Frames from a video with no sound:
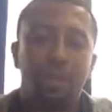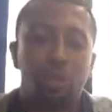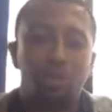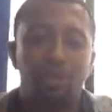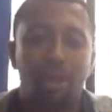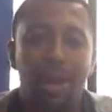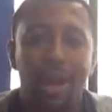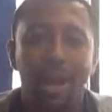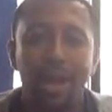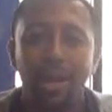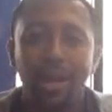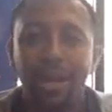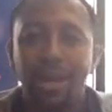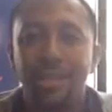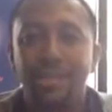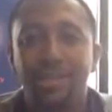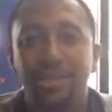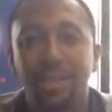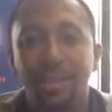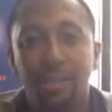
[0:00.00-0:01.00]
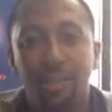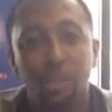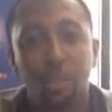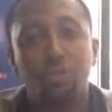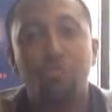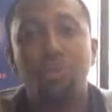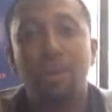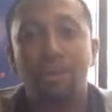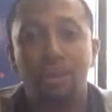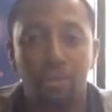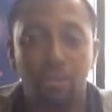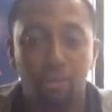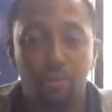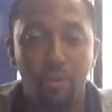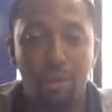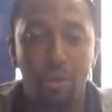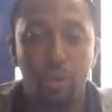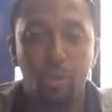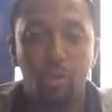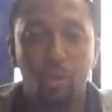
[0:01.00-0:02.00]
that you can to, to strengthen the
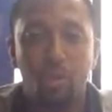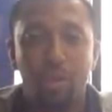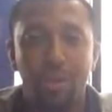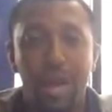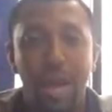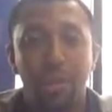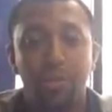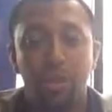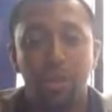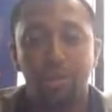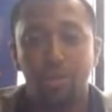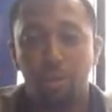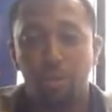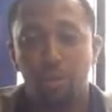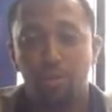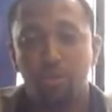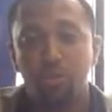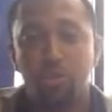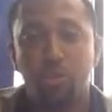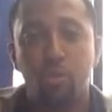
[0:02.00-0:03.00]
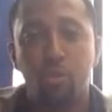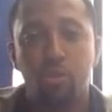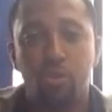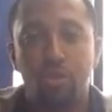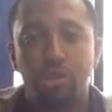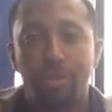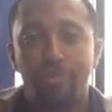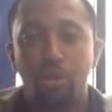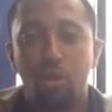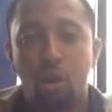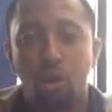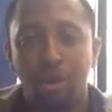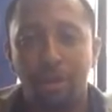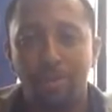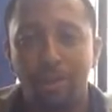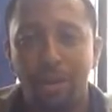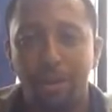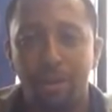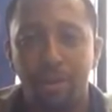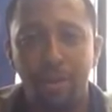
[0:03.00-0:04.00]
credit score. Now some of those resources I'm
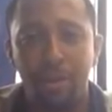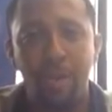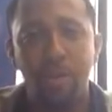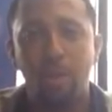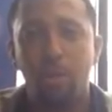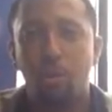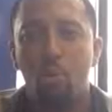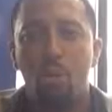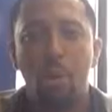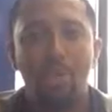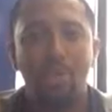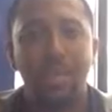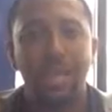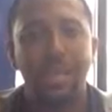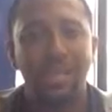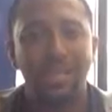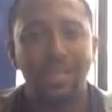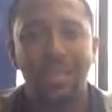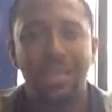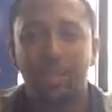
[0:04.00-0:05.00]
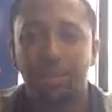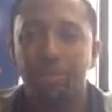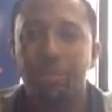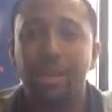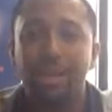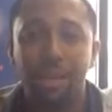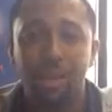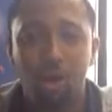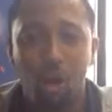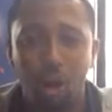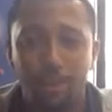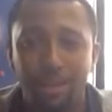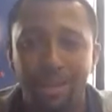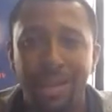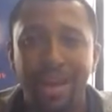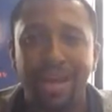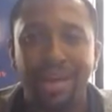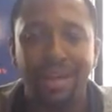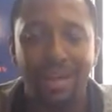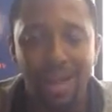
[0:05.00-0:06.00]
talking about are, are websites like
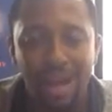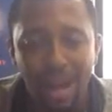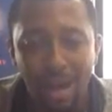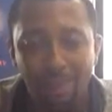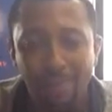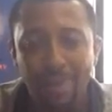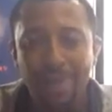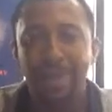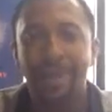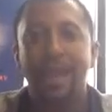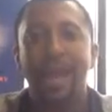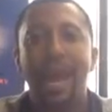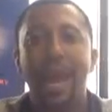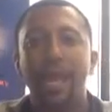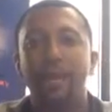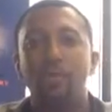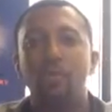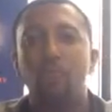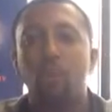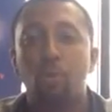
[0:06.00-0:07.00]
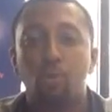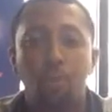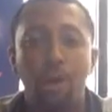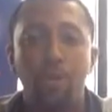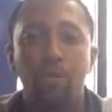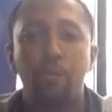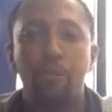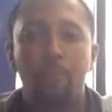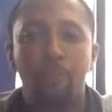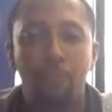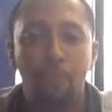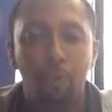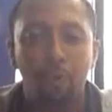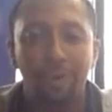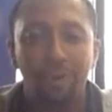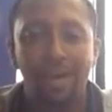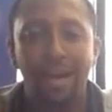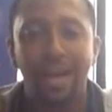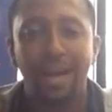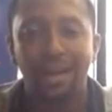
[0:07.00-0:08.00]
creditkarma.com,
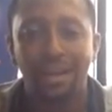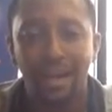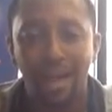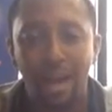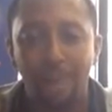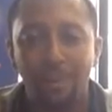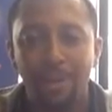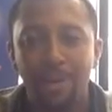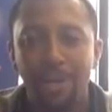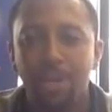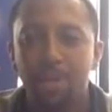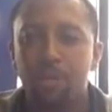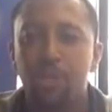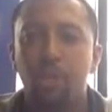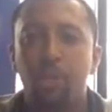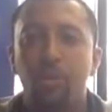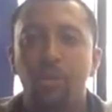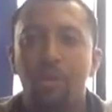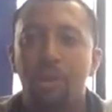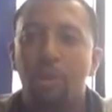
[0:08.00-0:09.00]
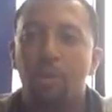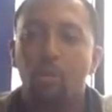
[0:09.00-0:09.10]
annualcreditreport.com. So